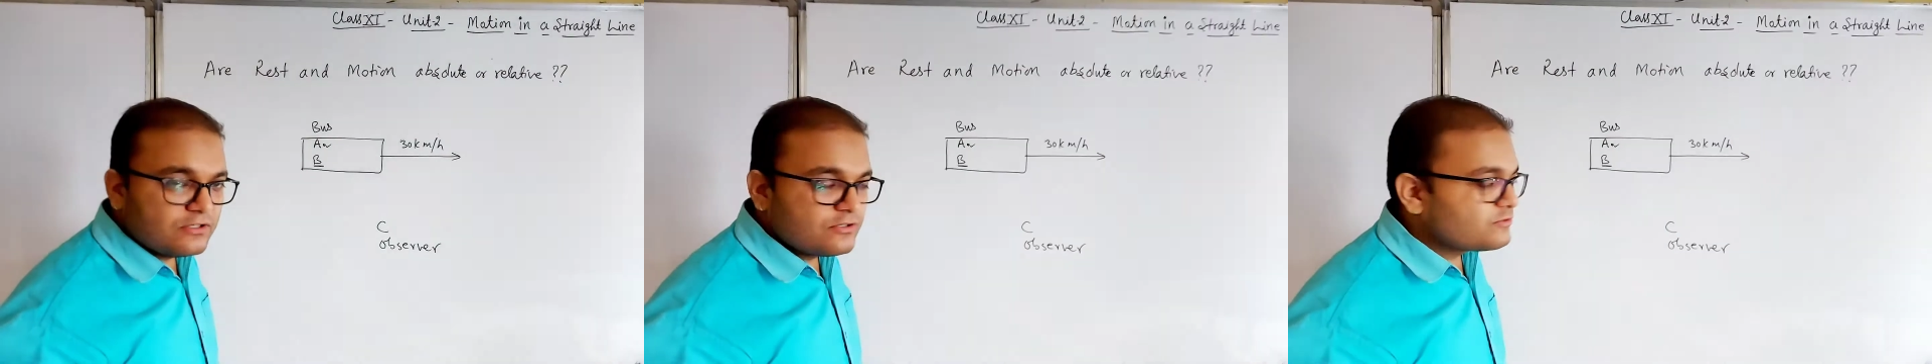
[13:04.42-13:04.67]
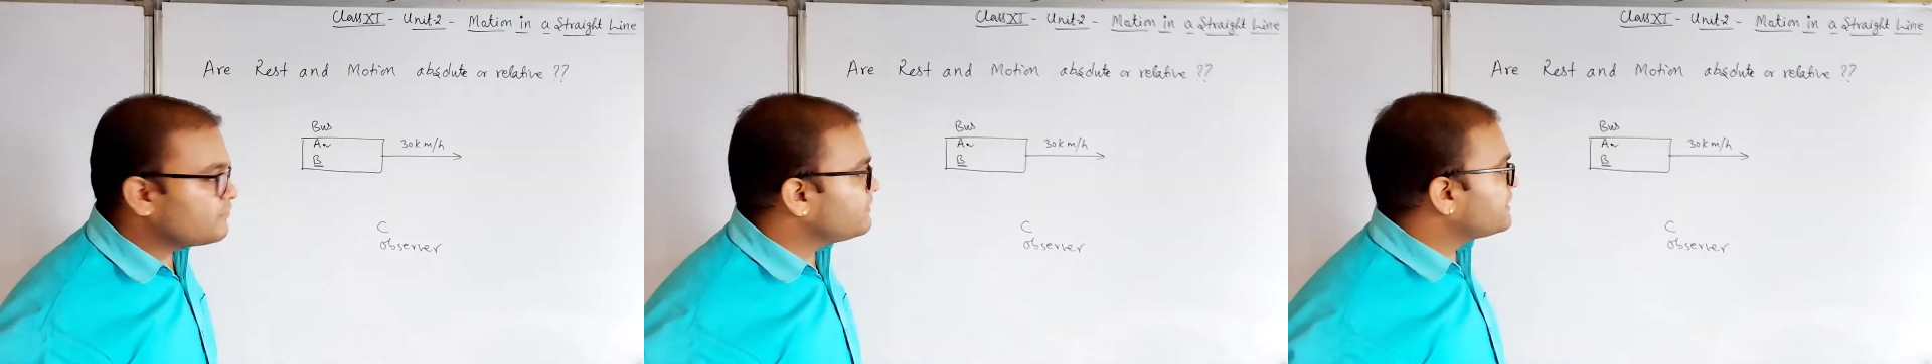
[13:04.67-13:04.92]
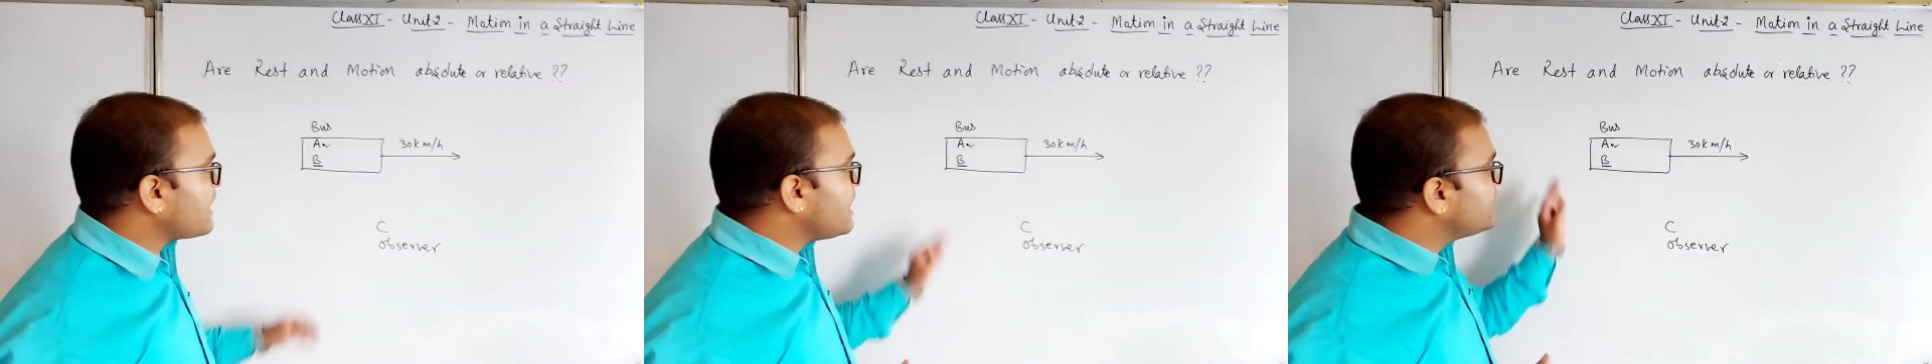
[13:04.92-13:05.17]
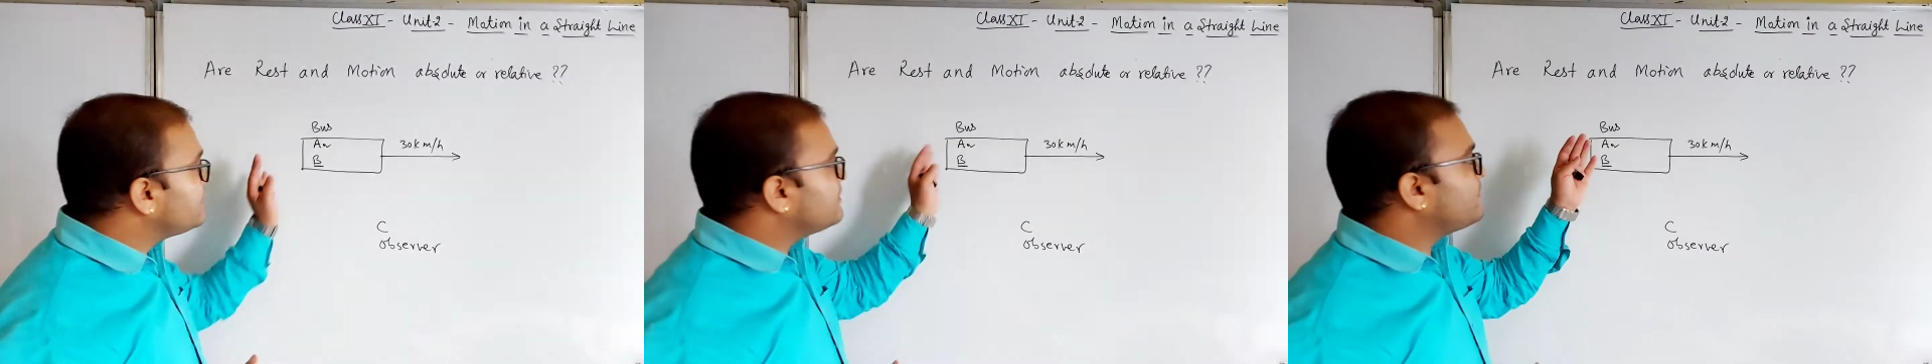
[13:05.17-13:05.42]
So we
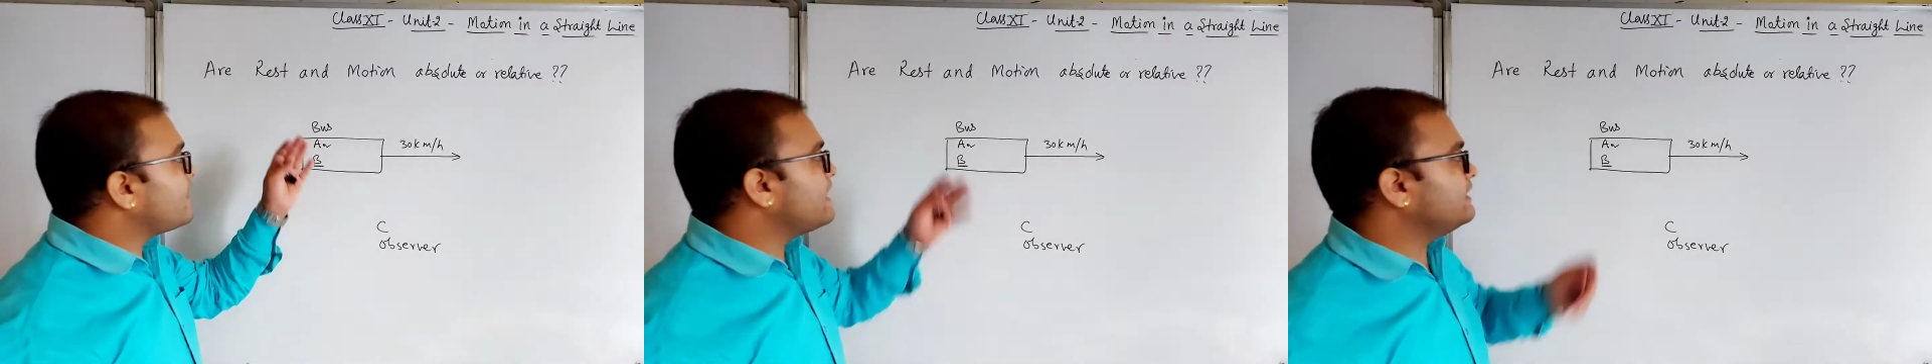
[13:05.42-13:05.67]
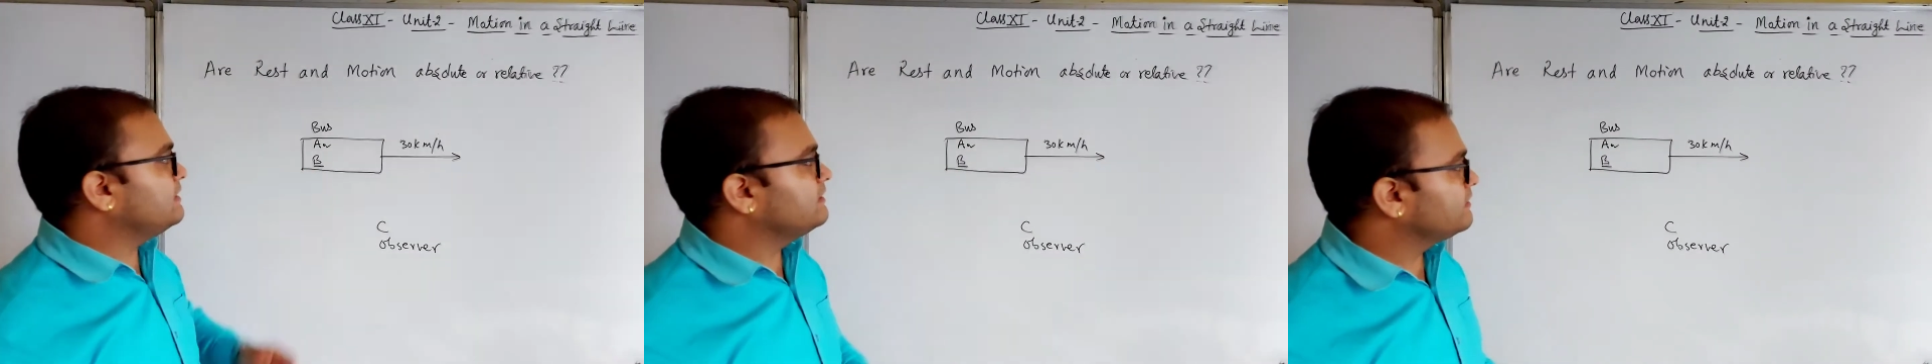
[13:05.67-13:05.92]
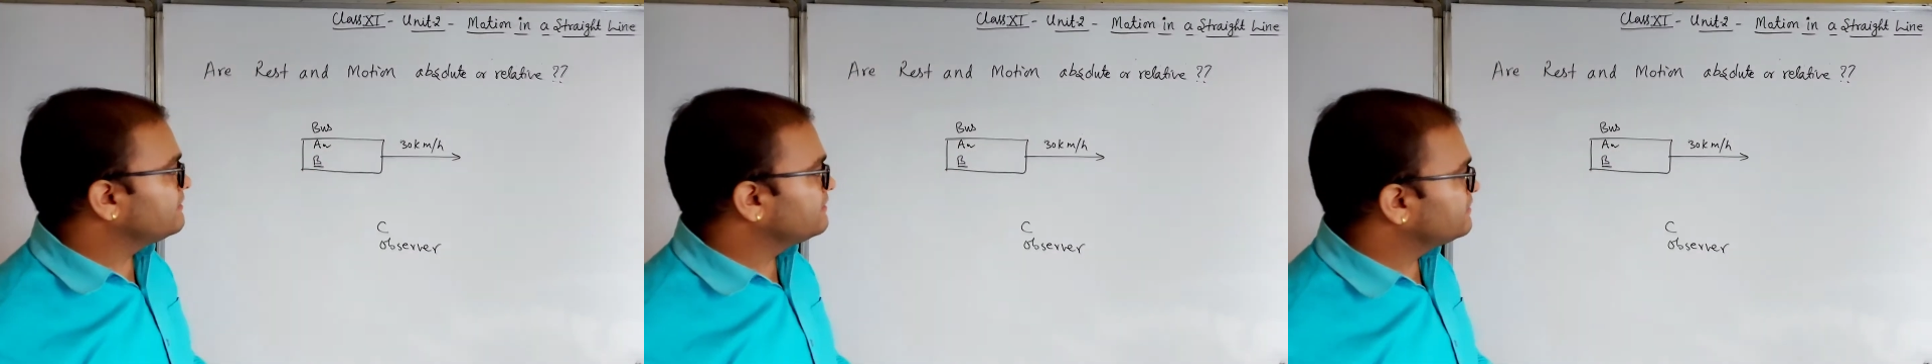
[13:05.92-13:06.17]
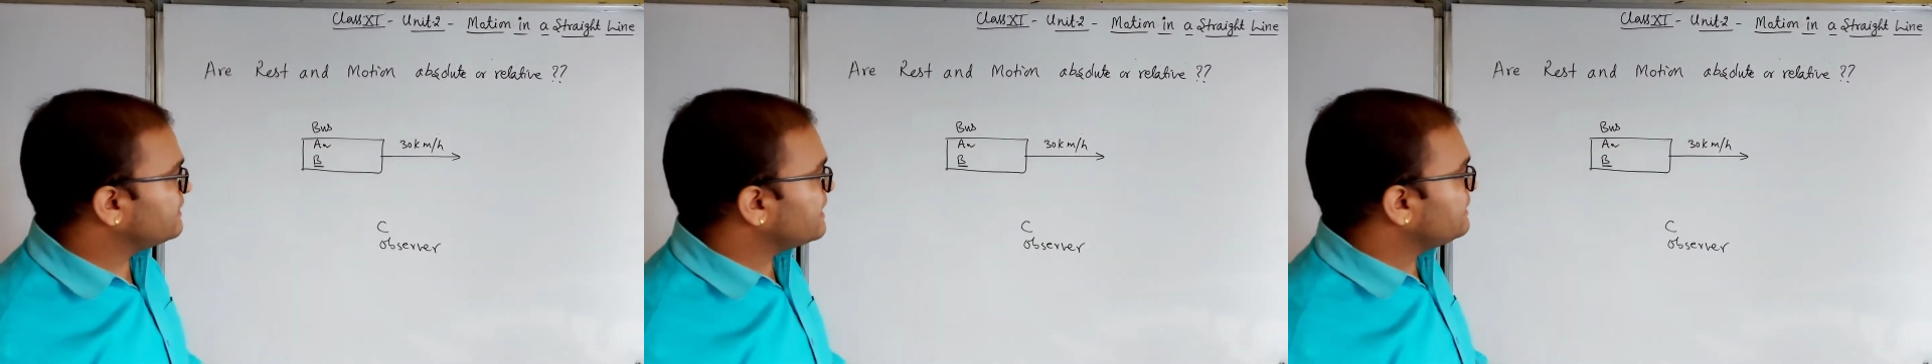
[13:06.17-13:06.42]
can't define
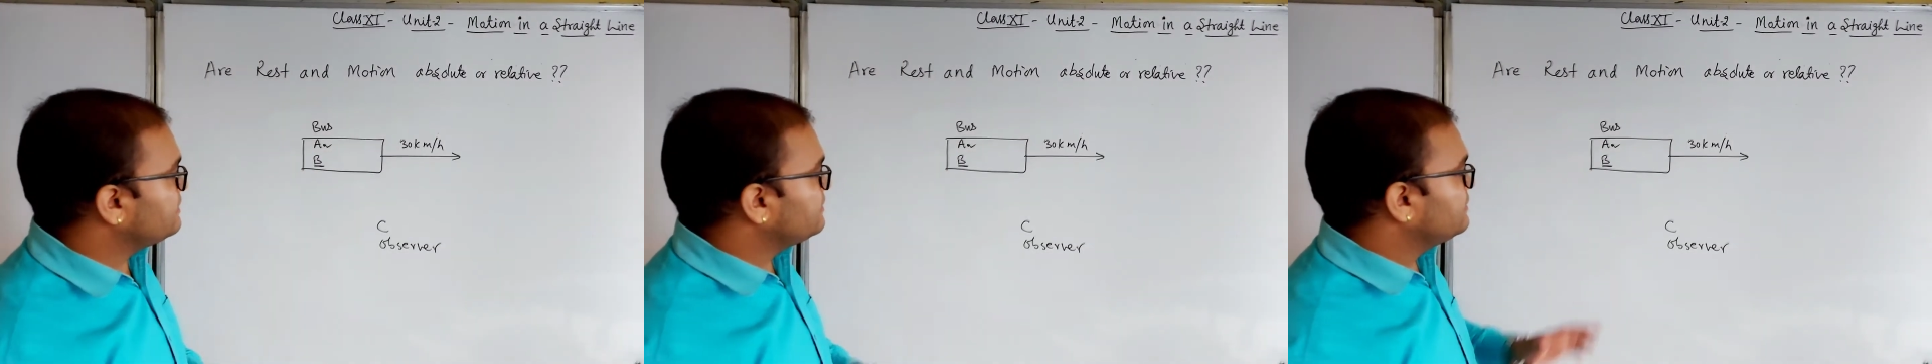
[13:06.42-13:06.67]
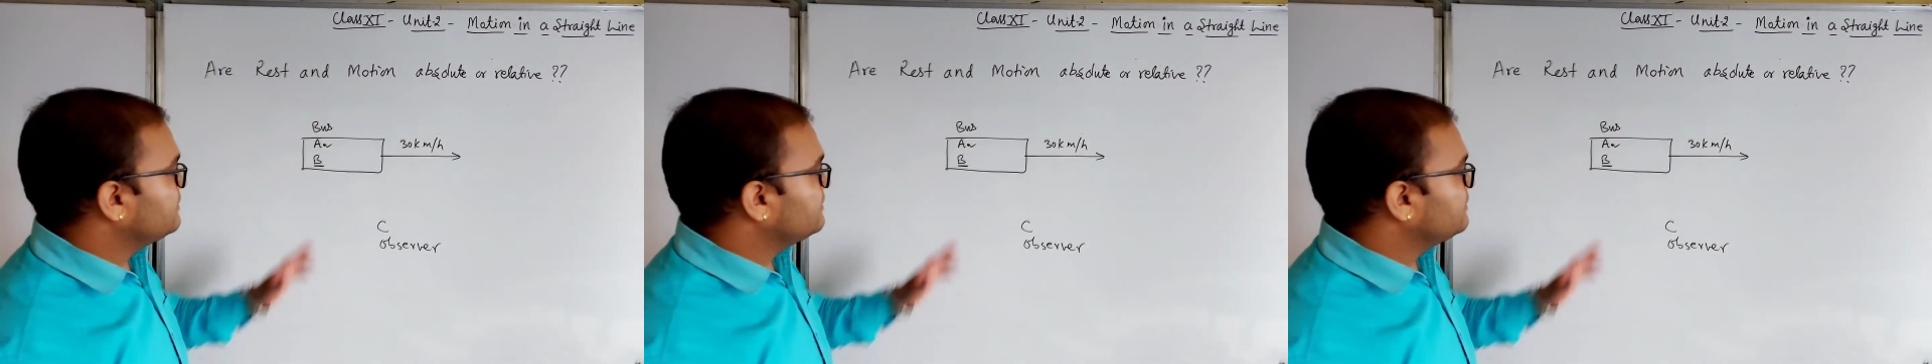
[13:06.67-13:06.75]
that